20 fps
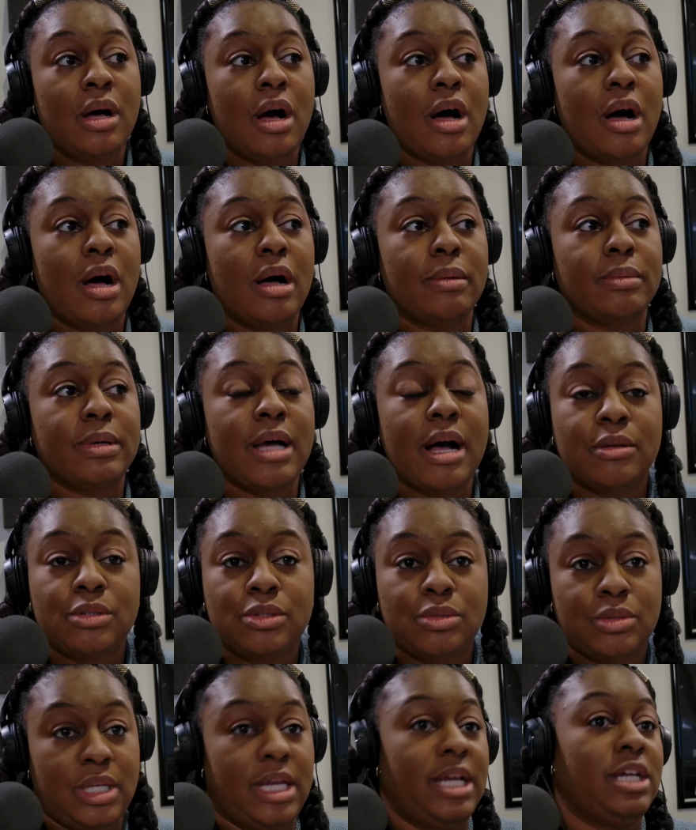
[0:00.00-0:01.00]

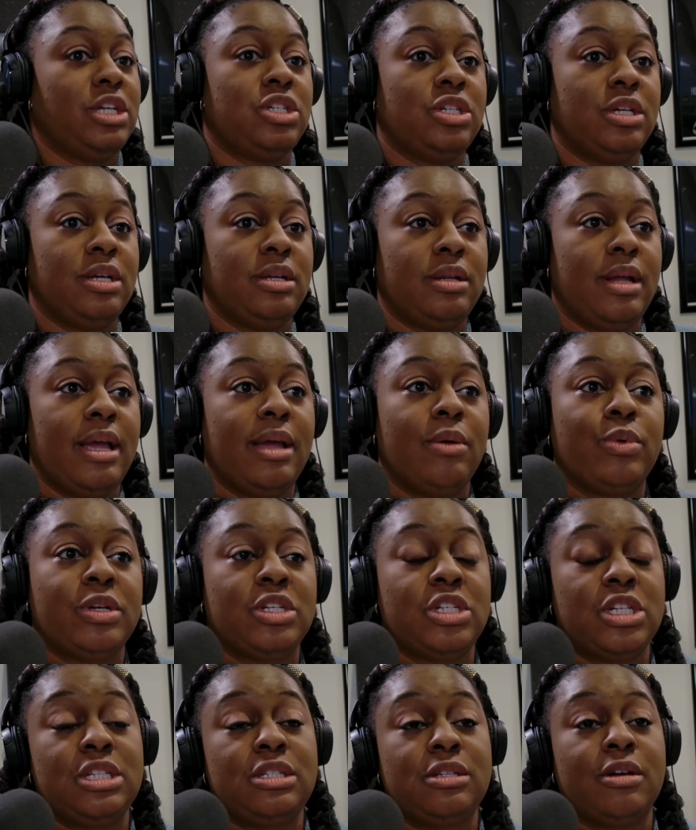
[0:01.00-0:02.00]
consultation, and
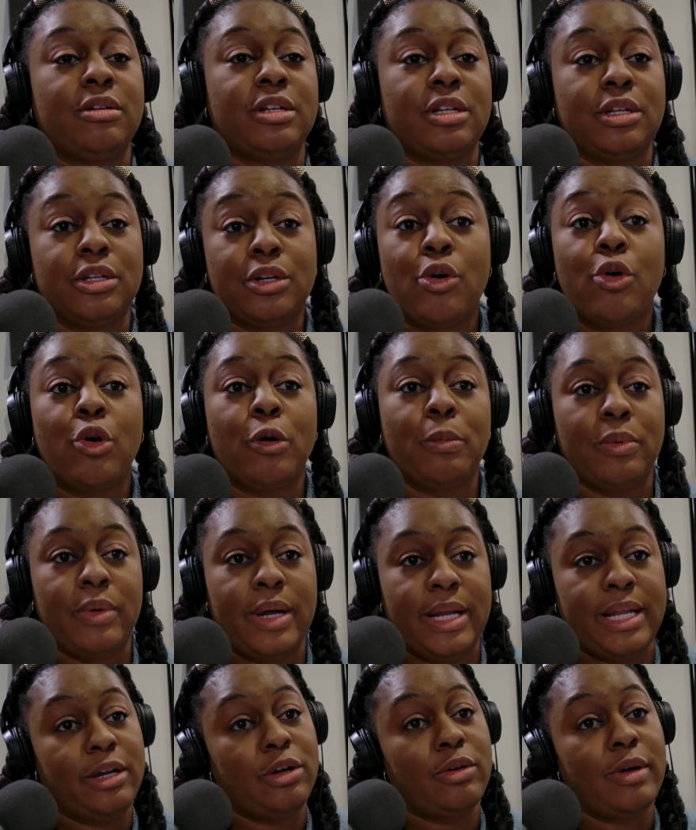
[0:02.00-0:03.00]
we just started
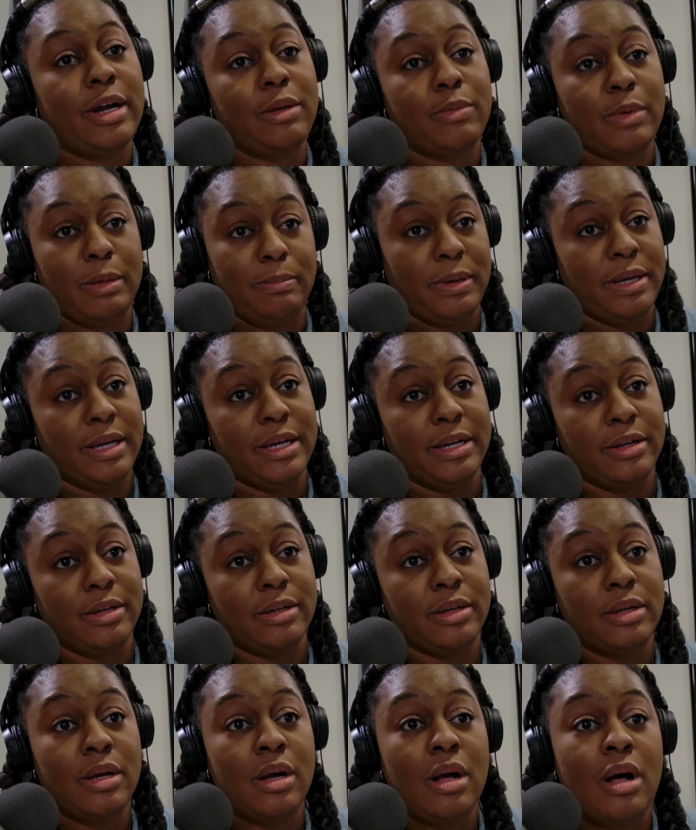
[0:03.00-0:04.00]
incorporating credit
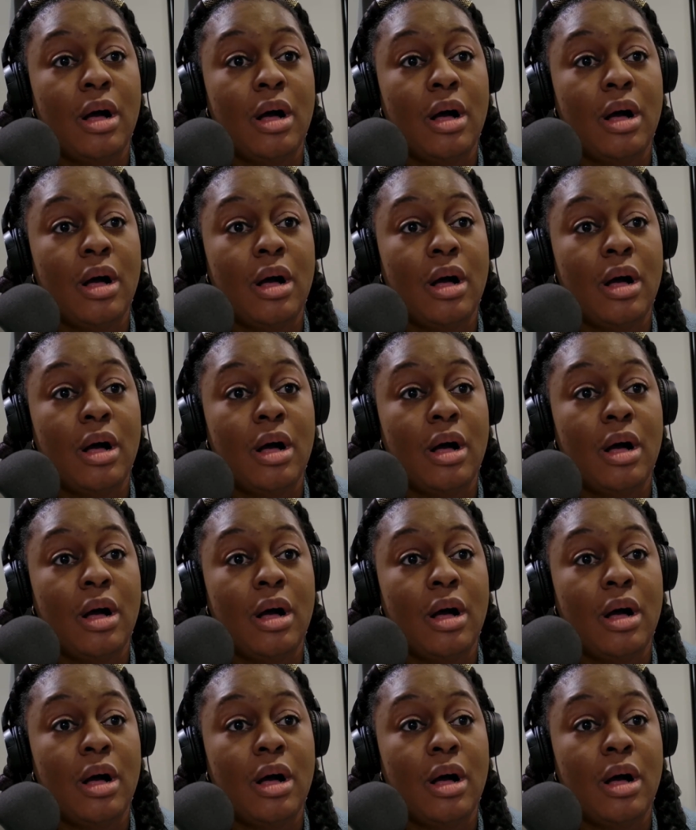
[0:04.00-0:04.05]
repair.